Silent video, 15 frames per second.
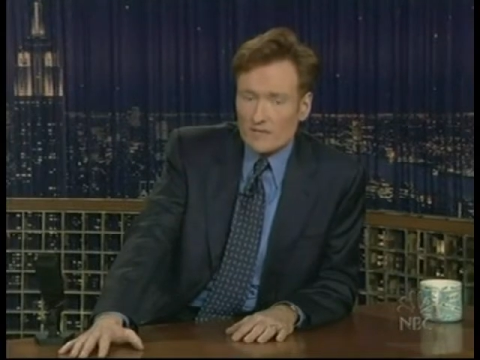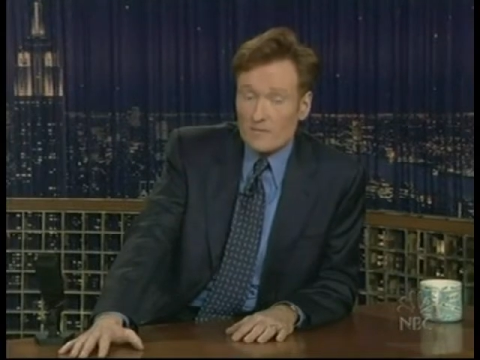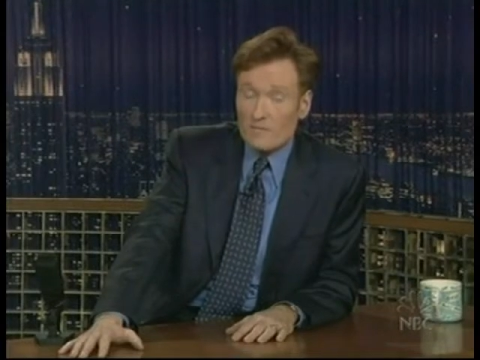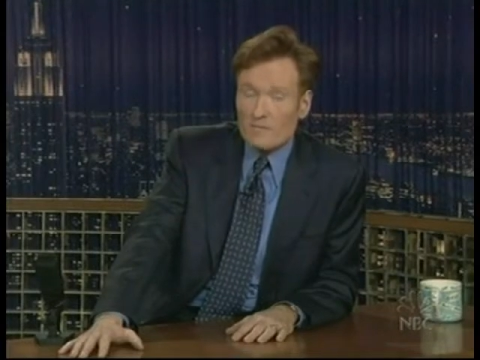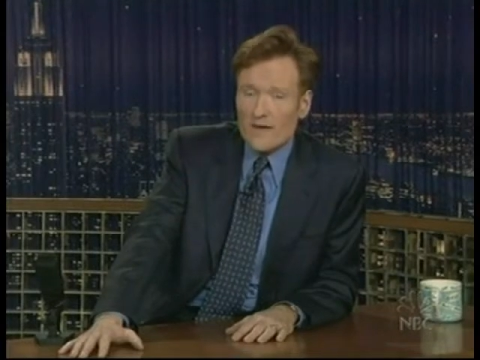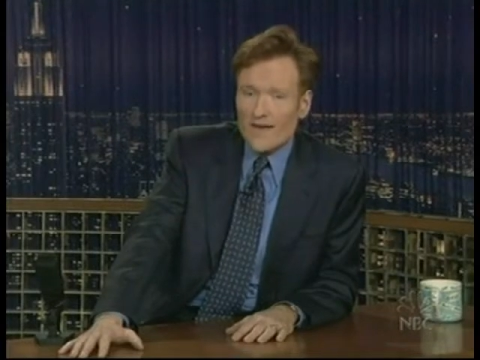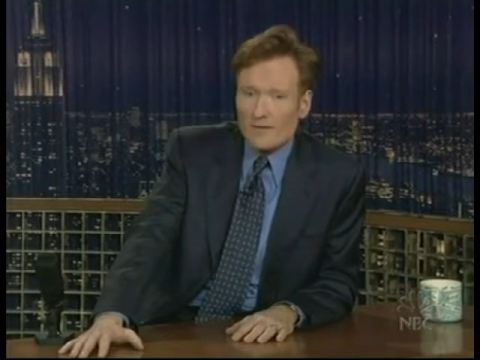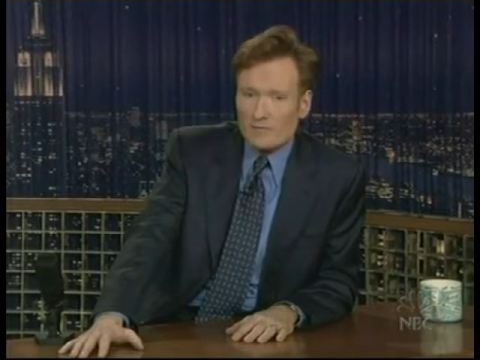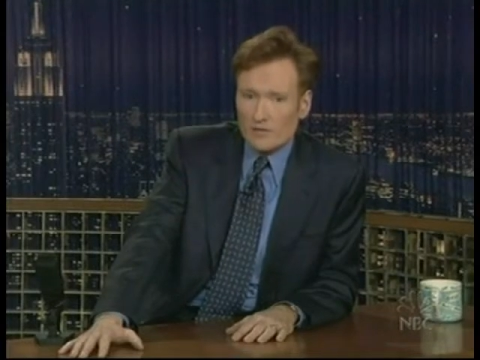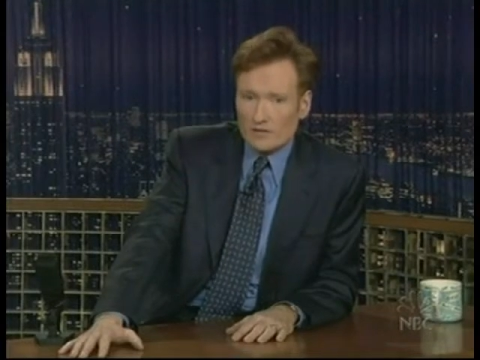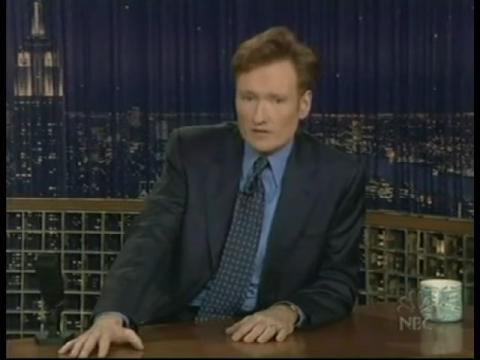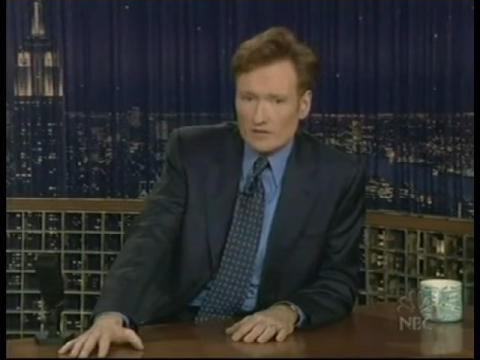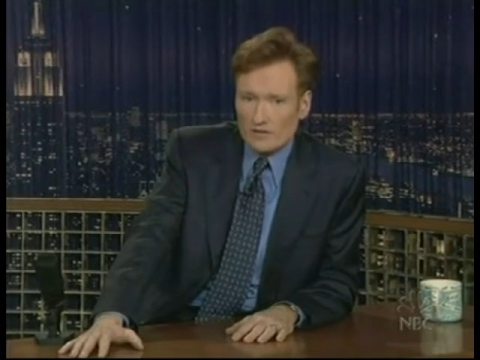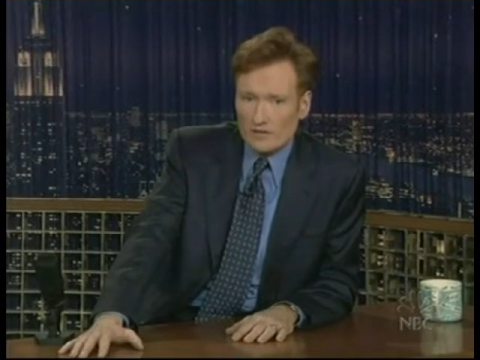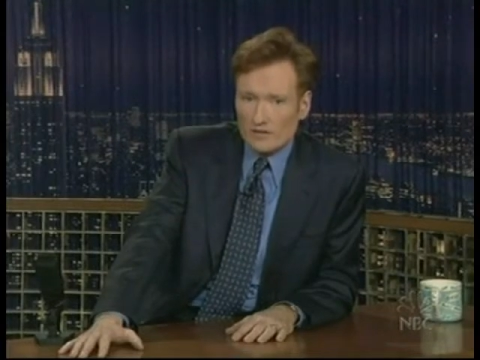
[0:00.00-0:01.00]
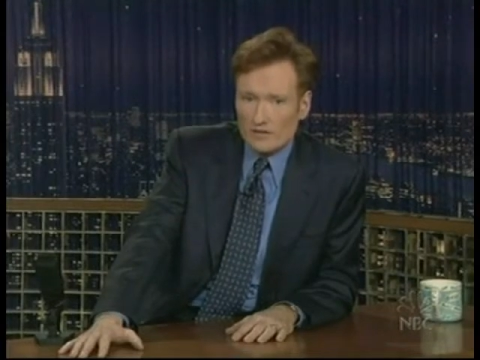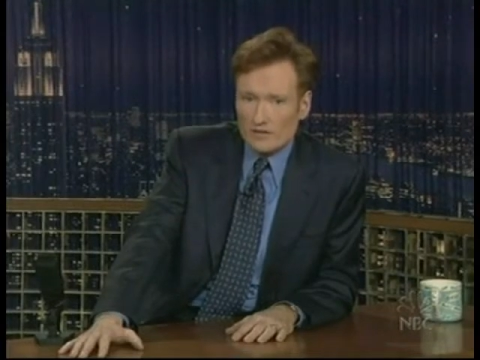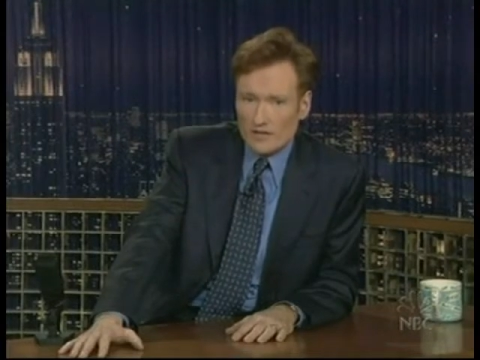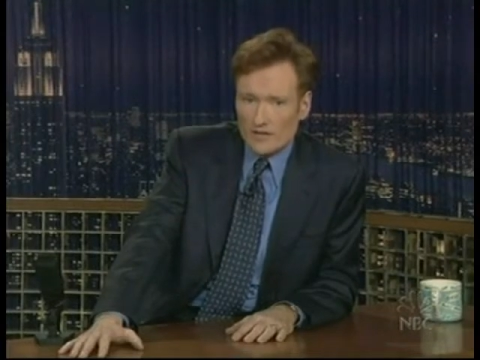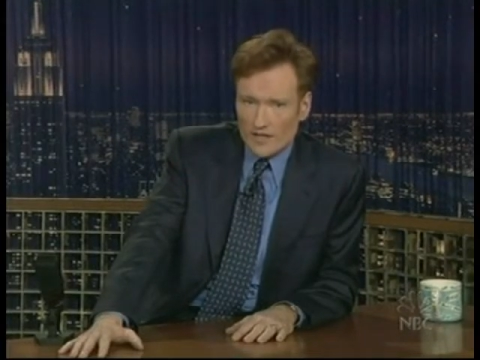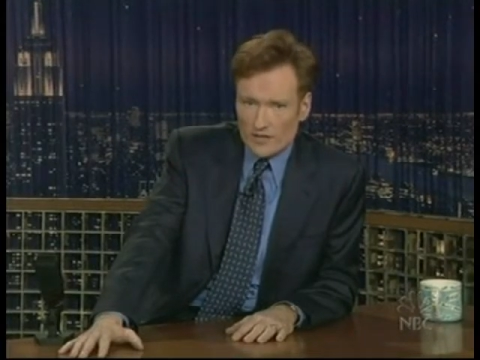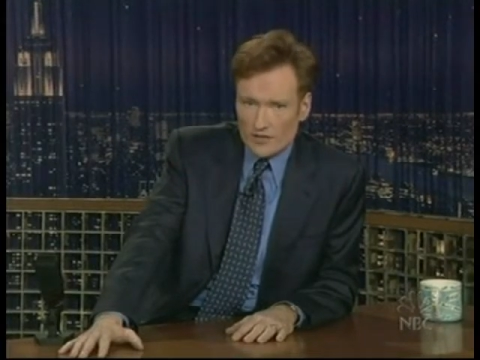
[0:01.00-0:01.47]
mammal
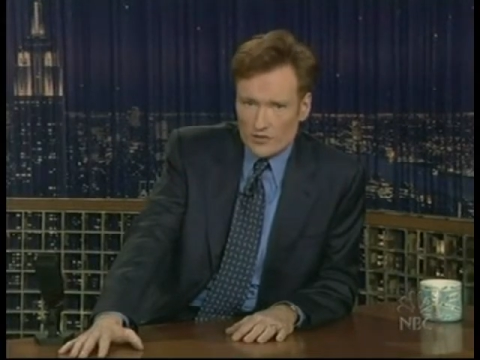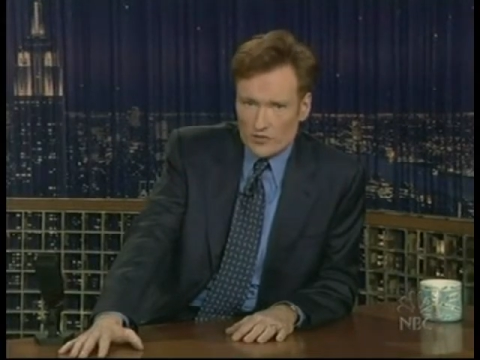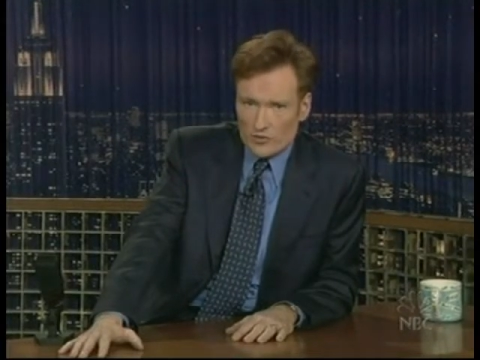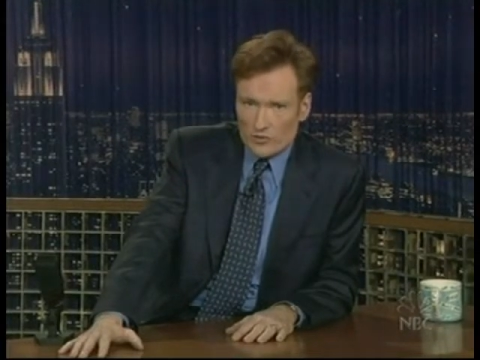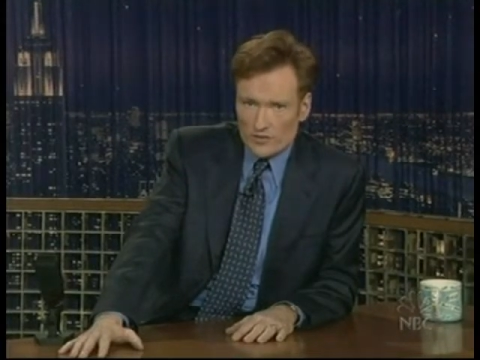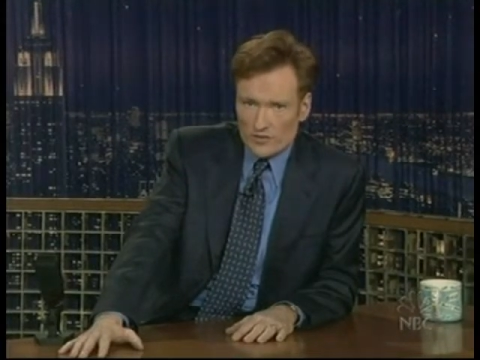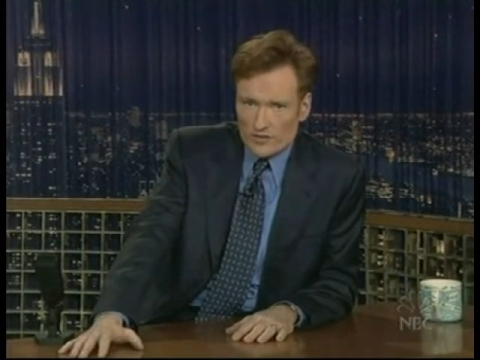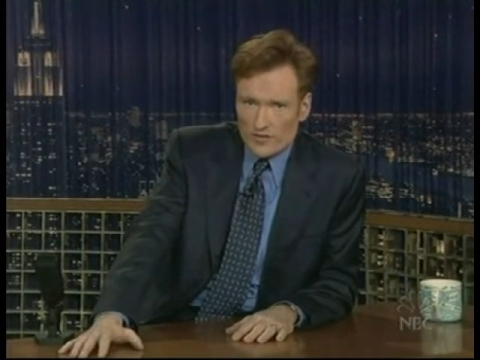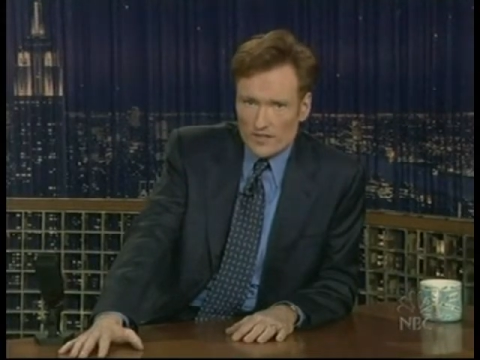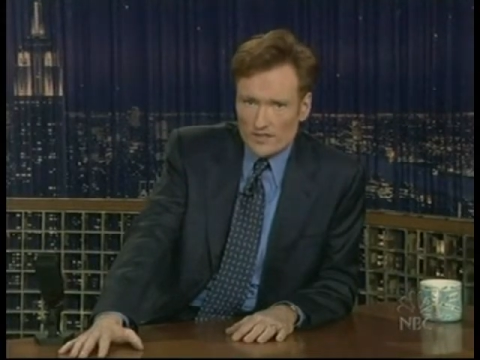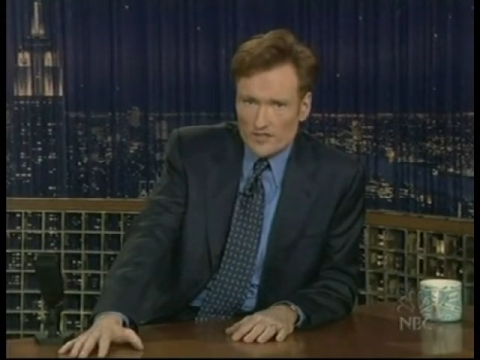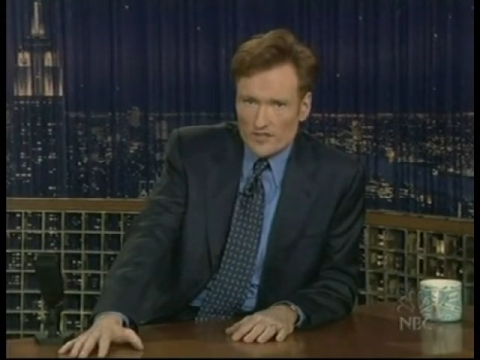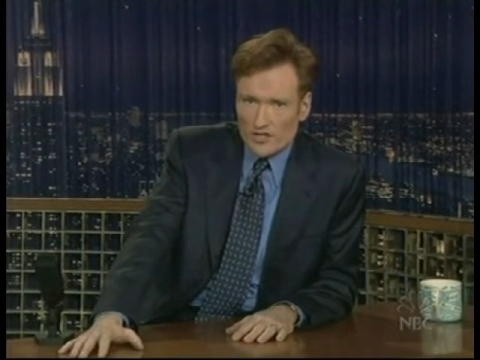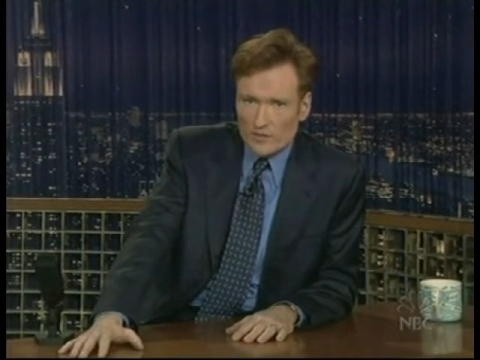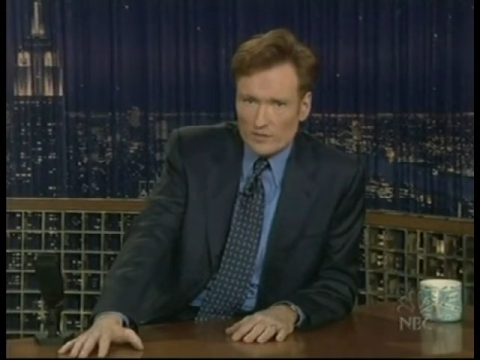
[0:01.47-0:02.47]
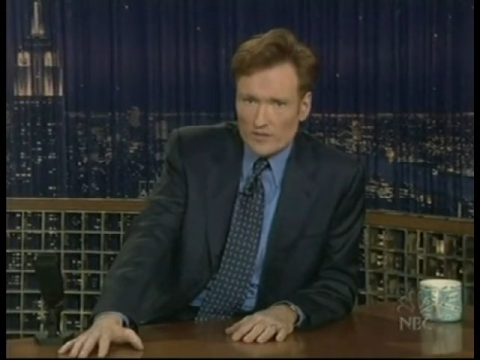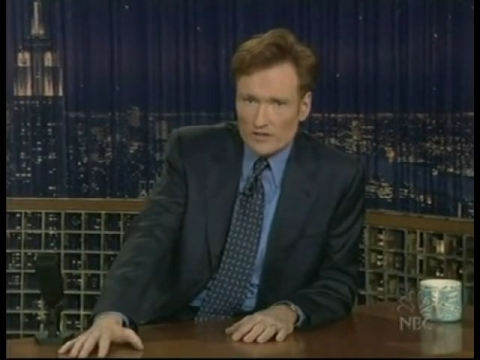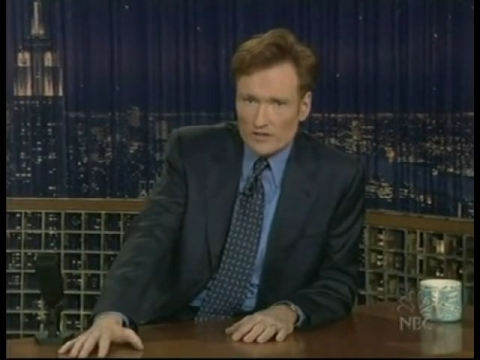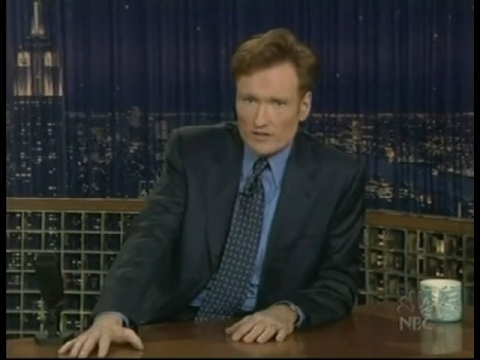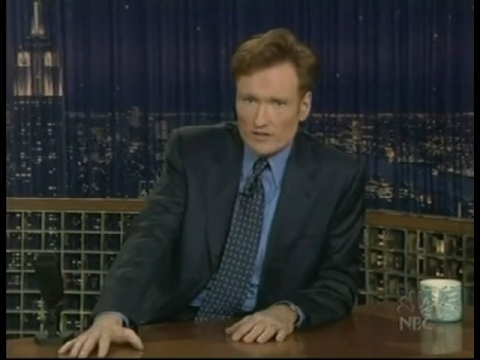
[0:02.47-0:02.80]
endurance. Ladies and gentlemen,